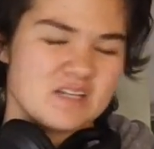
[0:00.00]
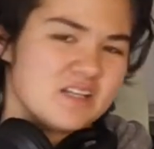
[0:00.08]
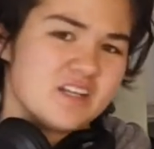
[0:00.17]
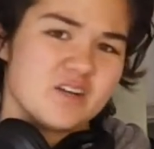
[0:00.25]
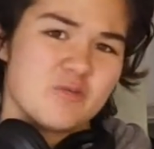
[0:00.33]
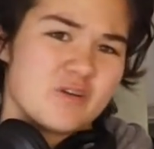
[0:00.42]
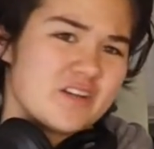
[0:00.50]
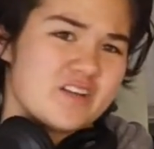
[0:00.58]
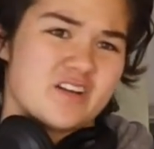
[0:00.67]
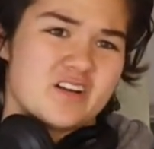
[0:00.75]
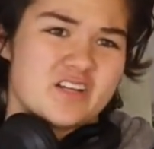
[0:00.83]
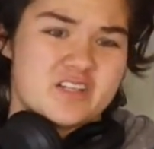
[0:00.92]
you know what are
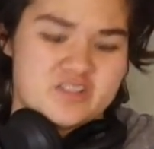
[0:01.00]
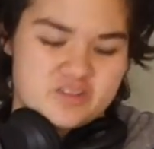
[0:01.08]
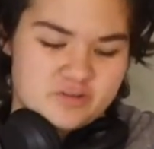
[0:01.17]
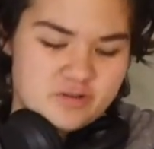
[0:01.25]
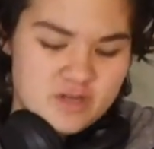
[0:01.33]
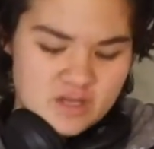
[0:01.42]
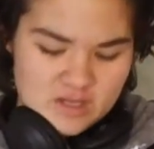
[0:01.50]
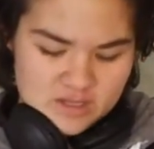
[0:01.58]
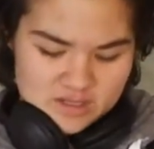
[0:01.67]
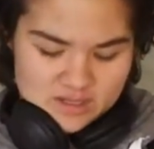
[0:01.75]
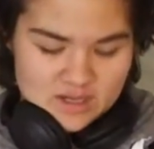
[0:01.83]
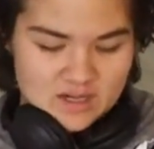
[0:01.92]
you gonna do?
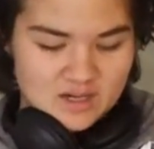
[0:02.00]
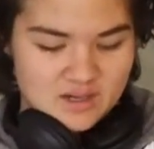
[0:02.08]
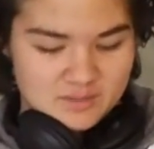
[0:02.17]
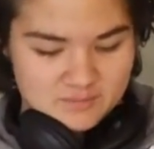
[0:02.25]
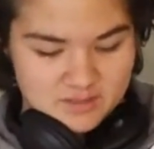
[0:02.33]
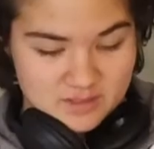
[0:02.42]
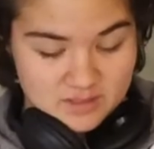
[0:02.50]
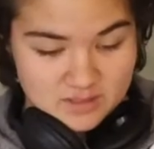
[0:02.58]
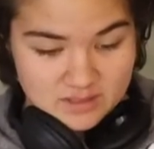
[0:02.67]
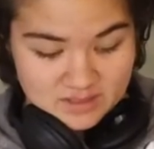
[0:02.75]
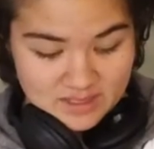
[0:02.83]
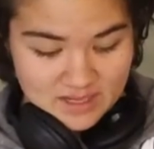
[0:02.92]
Um,
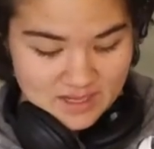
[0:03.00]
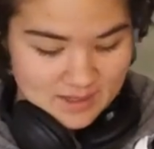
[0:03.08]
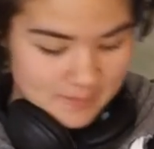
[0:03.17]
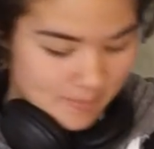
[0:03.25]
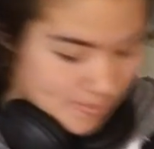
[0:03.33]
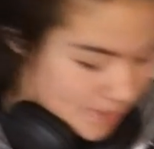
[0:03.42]
yeah.